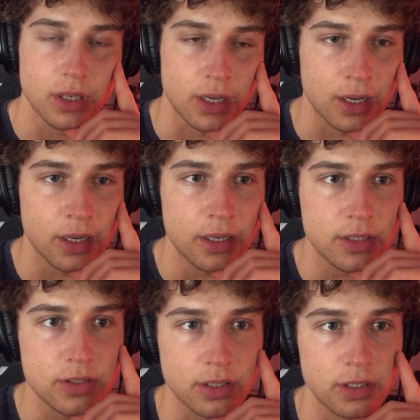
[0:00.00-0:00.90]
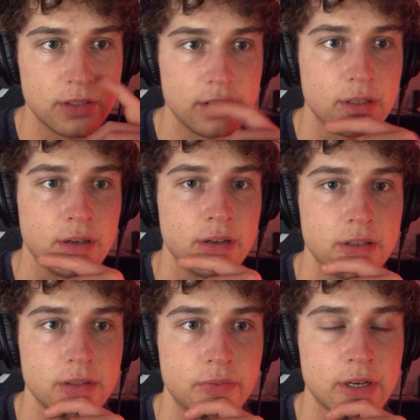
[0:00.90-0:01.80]
And I started
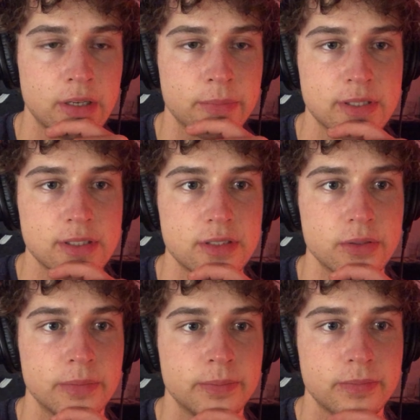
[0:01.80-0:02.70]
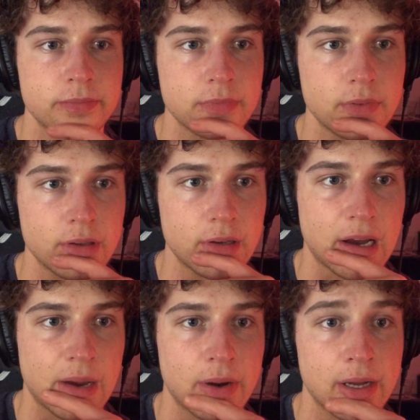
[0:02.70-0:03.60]
uh, writing a message to him
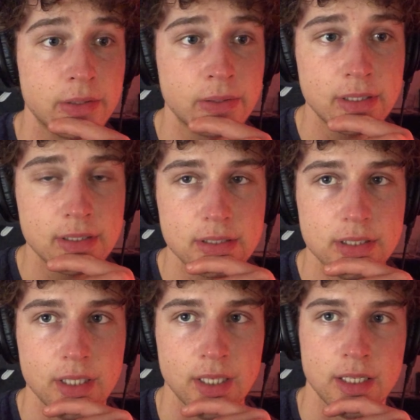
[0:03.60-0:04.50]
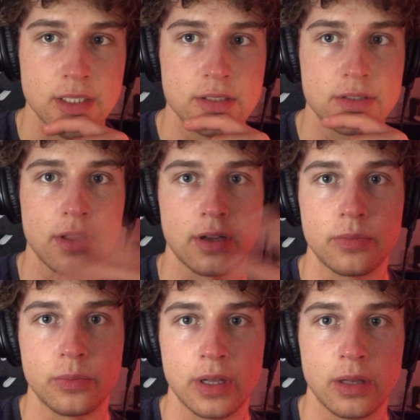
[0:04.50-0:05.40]
how I do it. And I just thought,
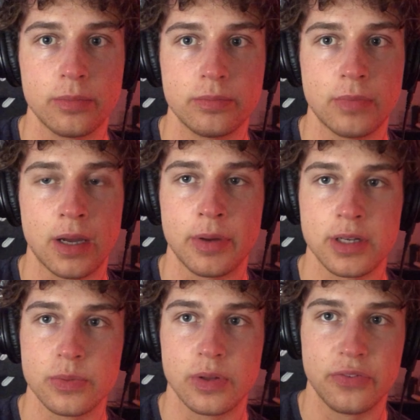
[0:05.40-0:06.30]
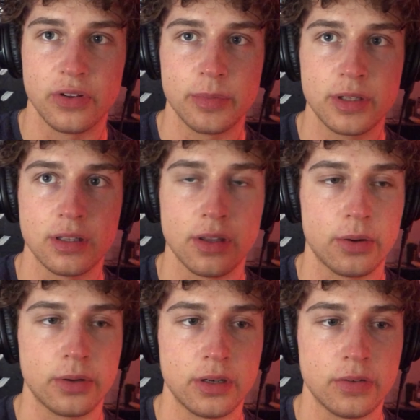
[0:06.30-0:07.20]
well, I might as well film it and
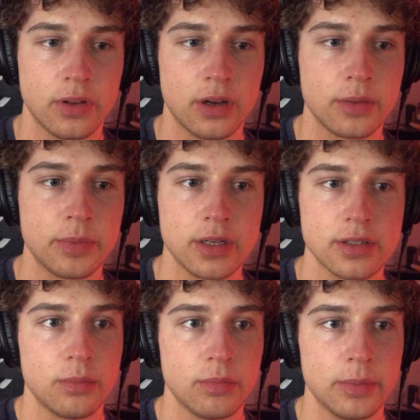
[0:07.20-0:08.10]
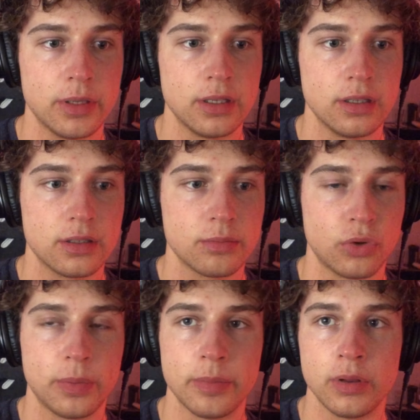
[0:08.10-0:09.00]
throw it in the vlog because maybe
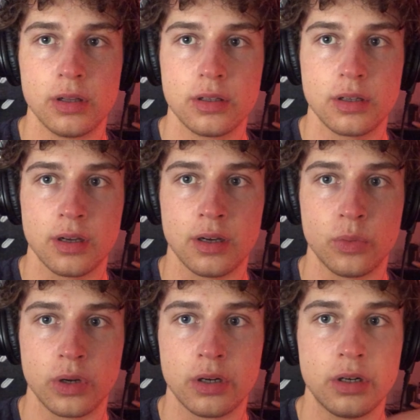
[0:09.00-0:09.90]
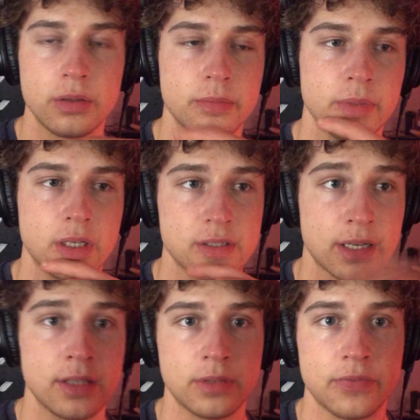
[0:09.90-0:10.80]
more people uh, wonder. Because
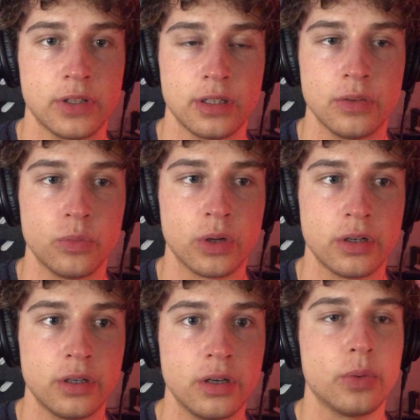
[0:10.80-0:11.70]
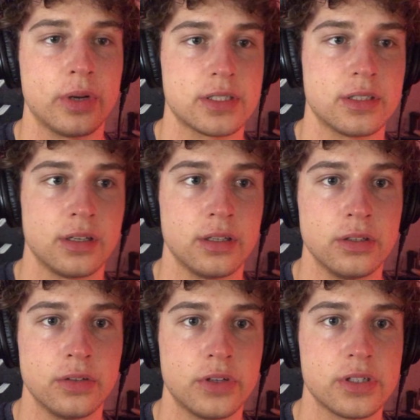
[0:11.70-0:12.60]
I definitely wondered when I started
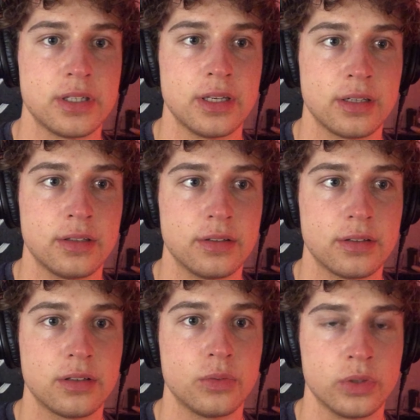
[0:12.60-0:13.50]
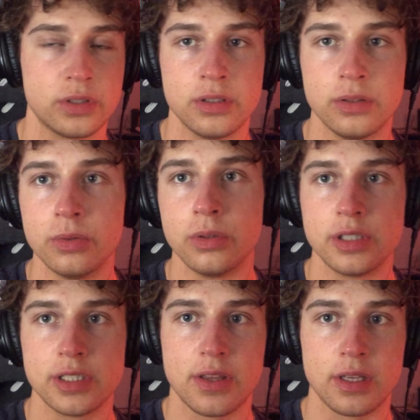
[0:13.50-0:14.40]
university and wanted to do all
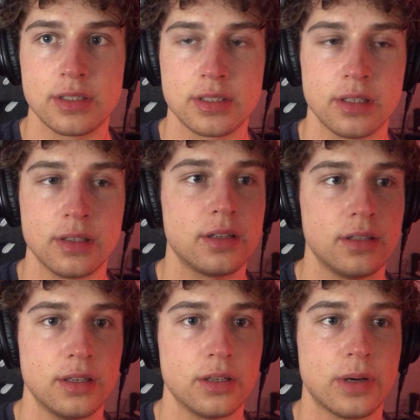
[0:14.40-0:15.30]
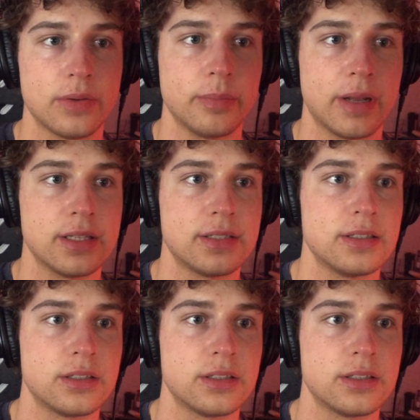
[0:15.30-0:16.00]
these things and didn't know how to balance it.